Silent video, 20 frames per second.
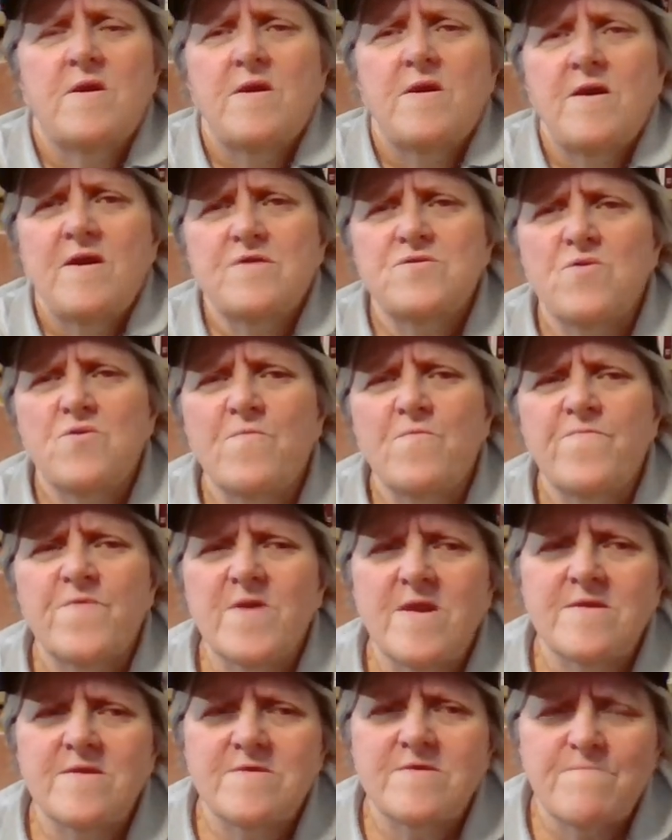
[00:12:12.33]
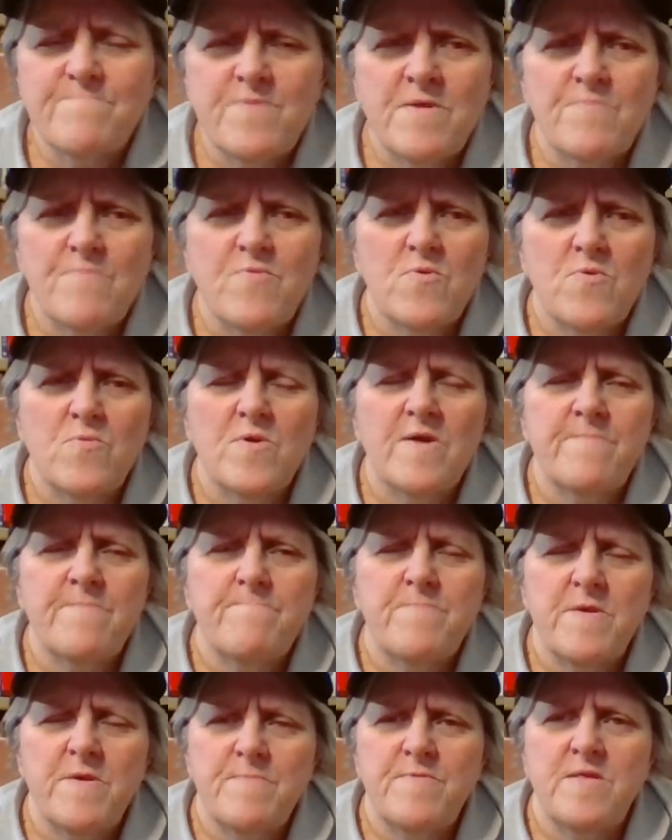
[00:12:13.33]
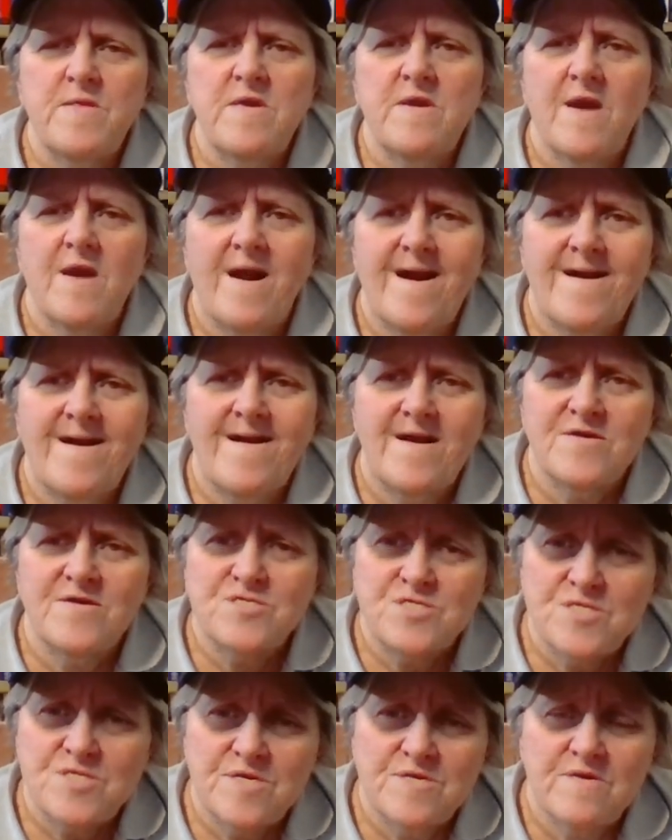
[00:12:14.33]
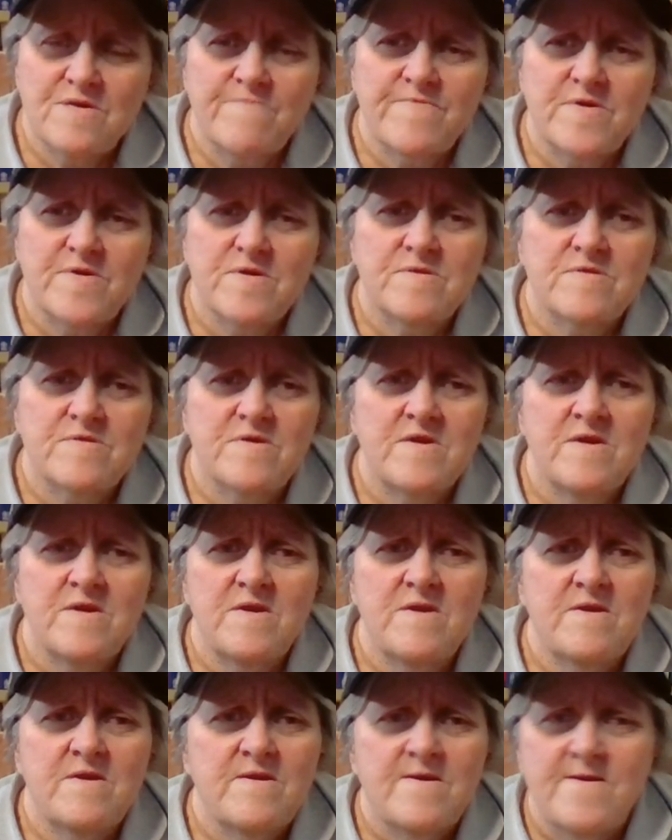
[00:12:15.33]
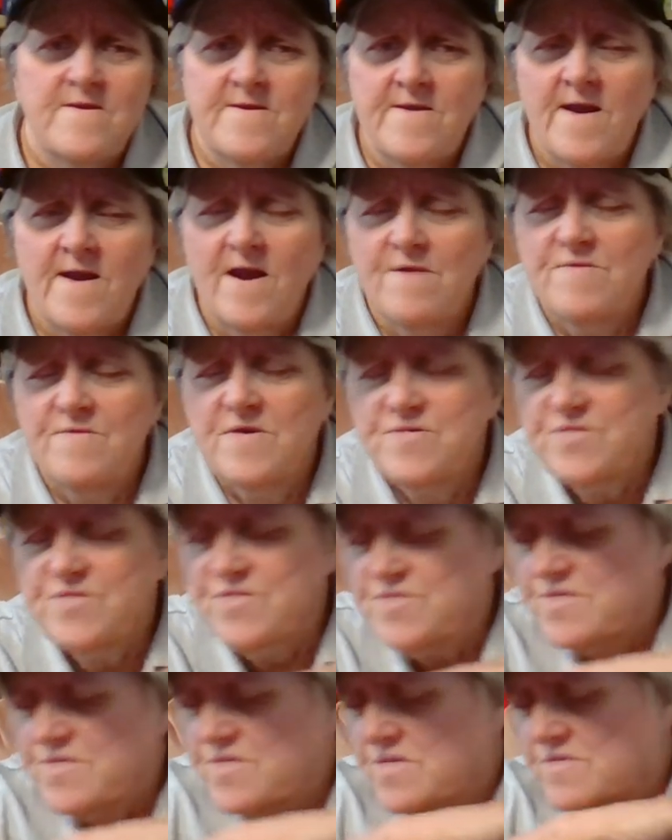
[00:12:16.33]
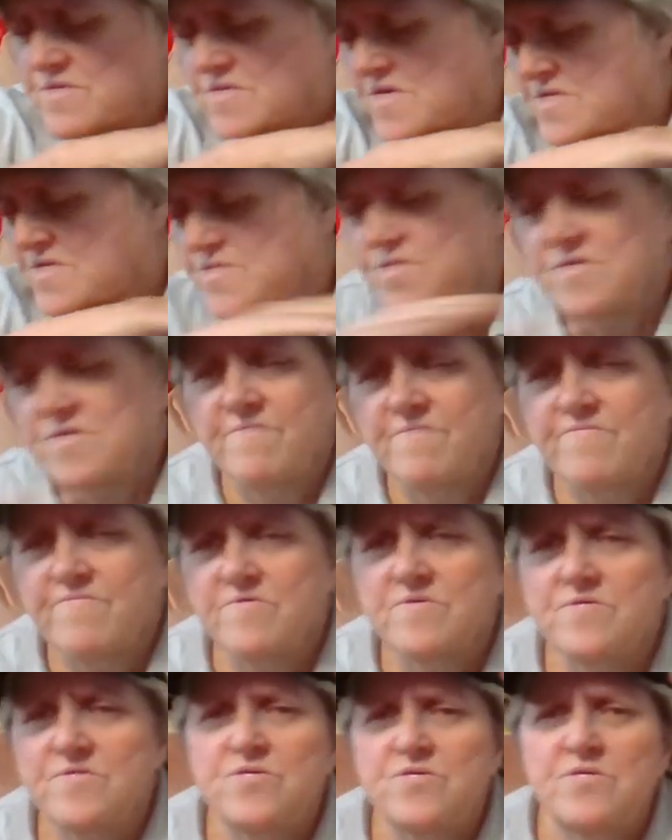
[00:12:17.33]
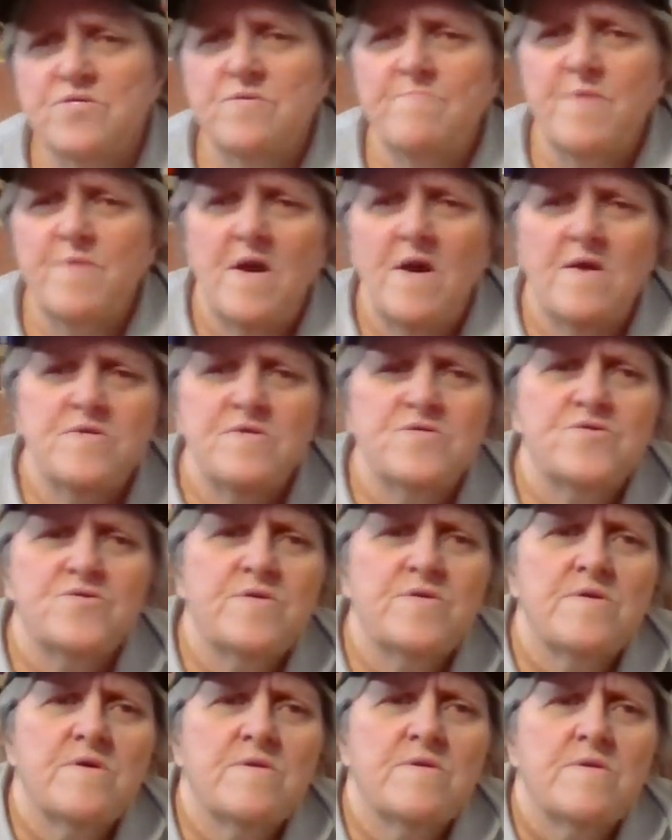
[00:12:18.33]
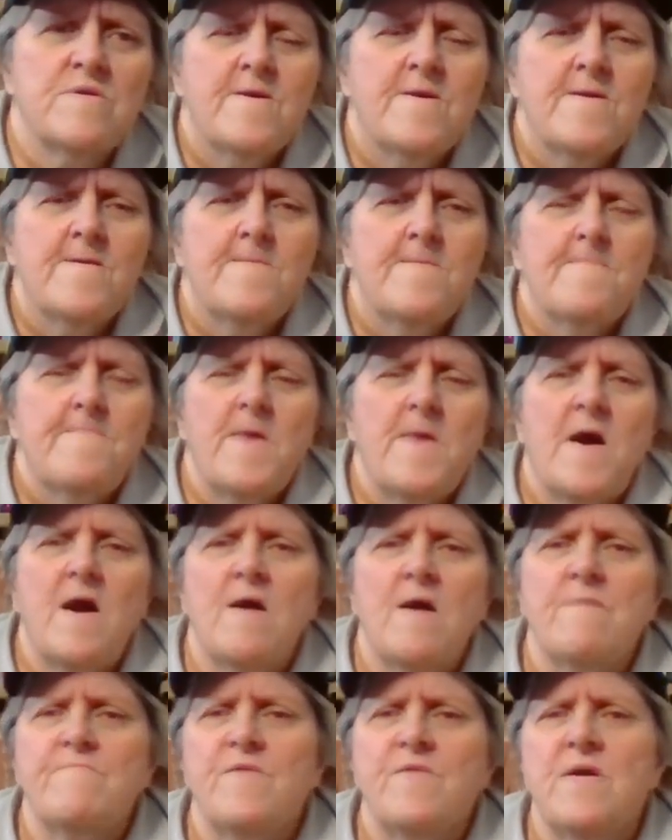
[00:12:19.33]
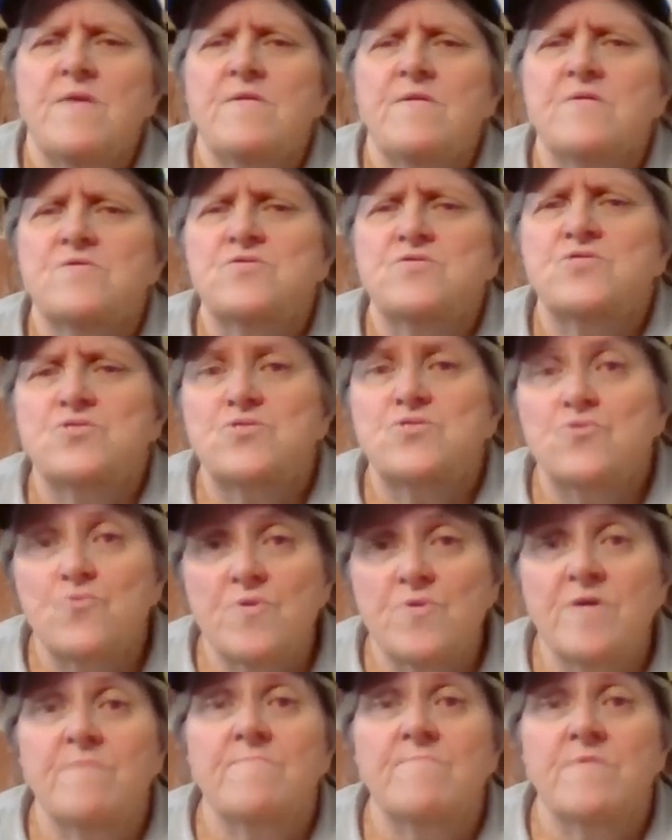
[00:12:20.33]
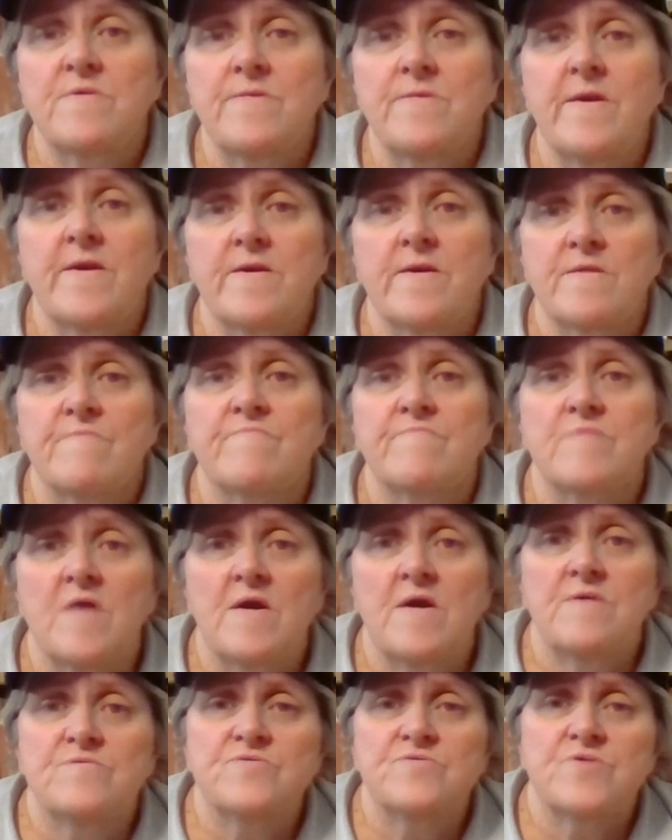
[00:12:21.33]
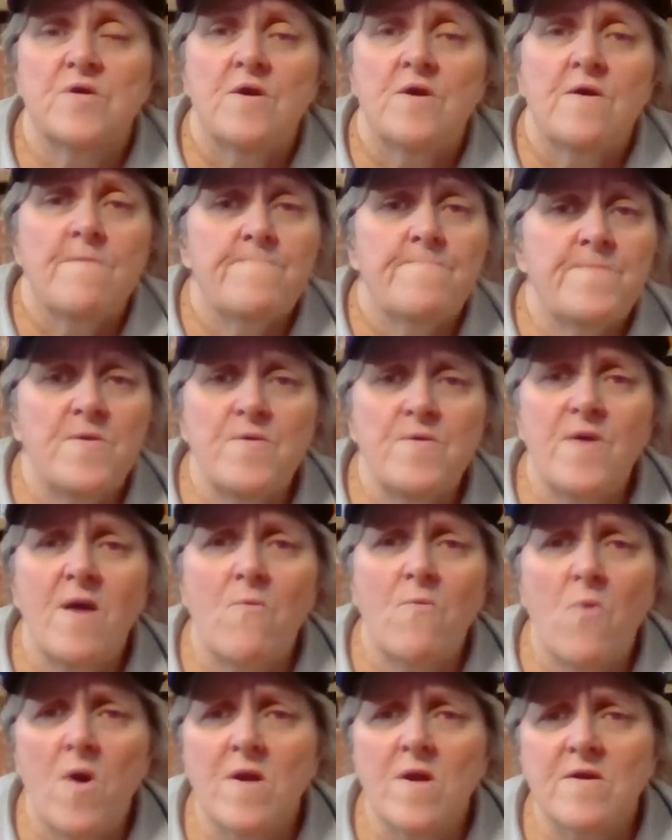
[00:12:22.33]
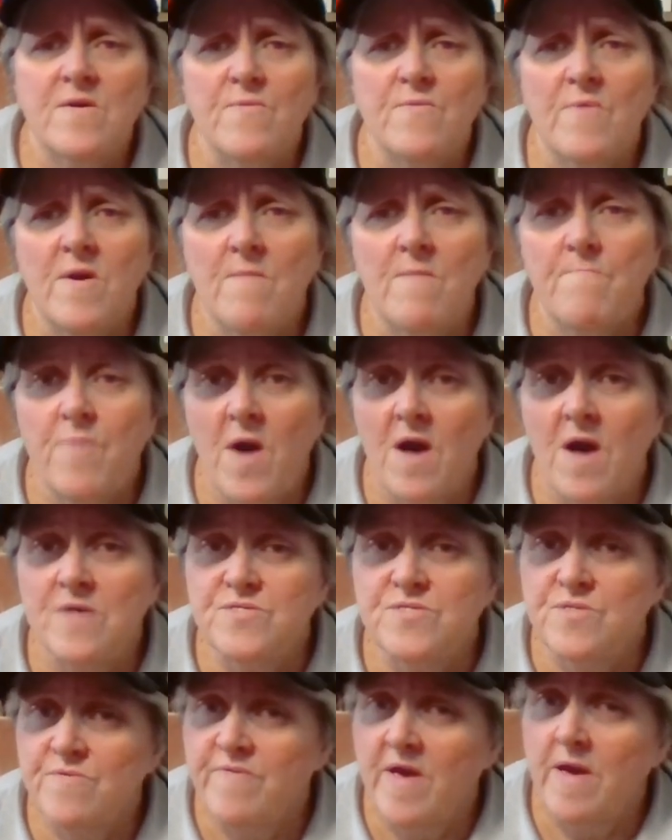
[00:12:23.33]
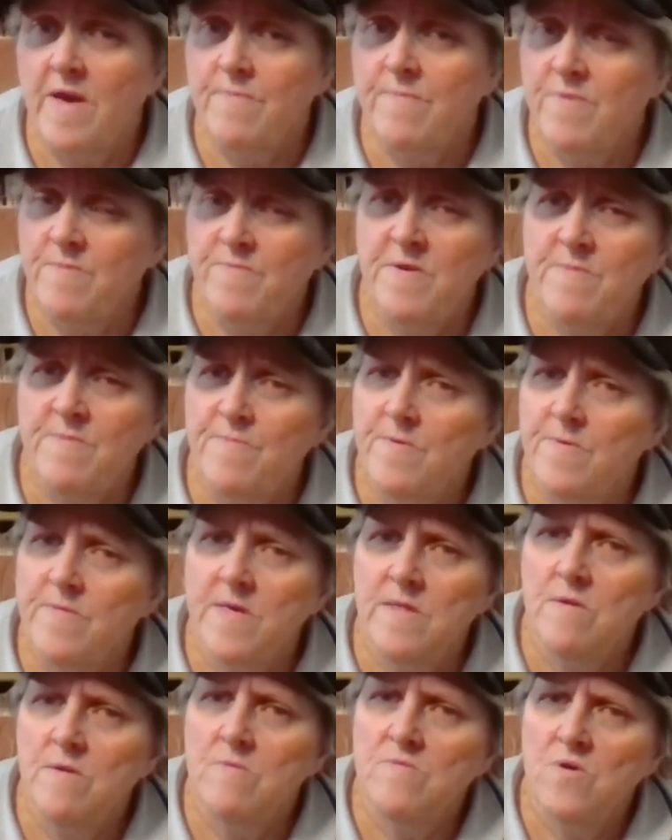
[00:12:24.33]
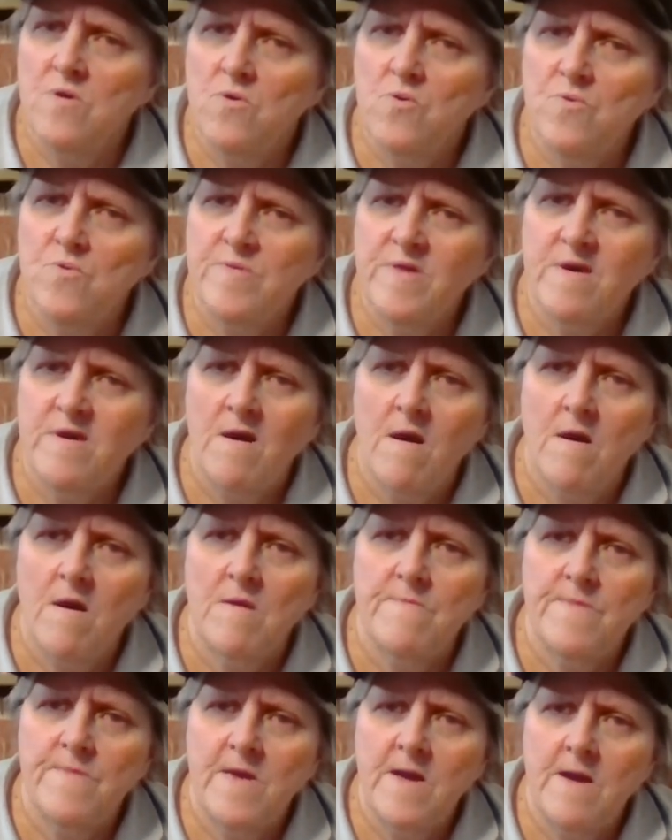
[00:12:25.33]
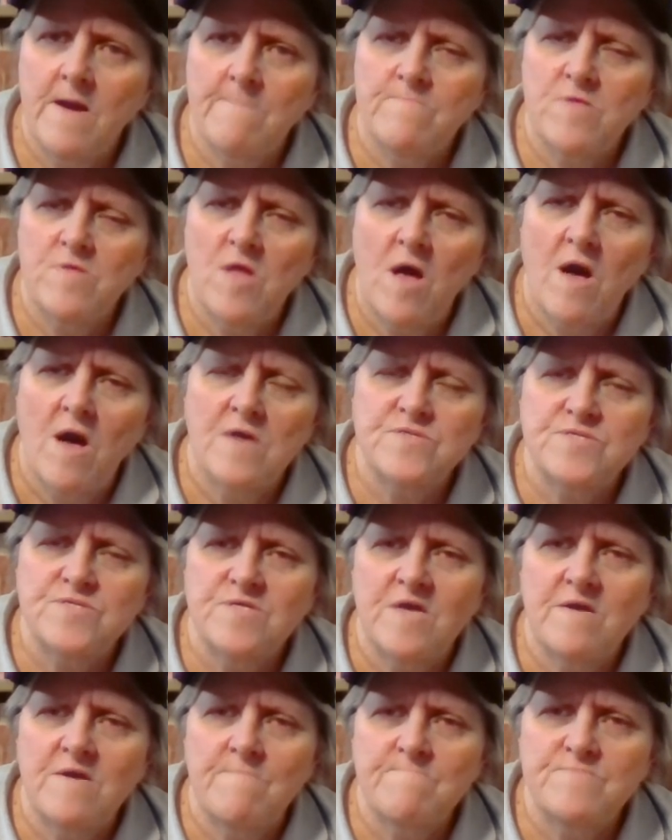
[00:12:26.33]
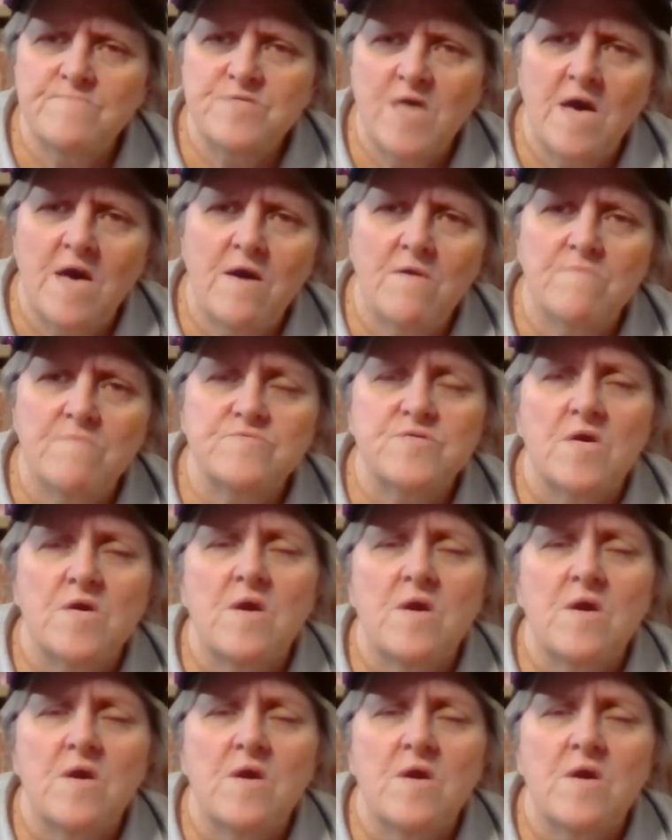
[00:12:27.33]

And don't forget that people with BPD are significantly, unless unless significantly treated, but untreated have an extremely negative lens. They're not walking around positive, happy people. They don't know who they are. They have lost themselves.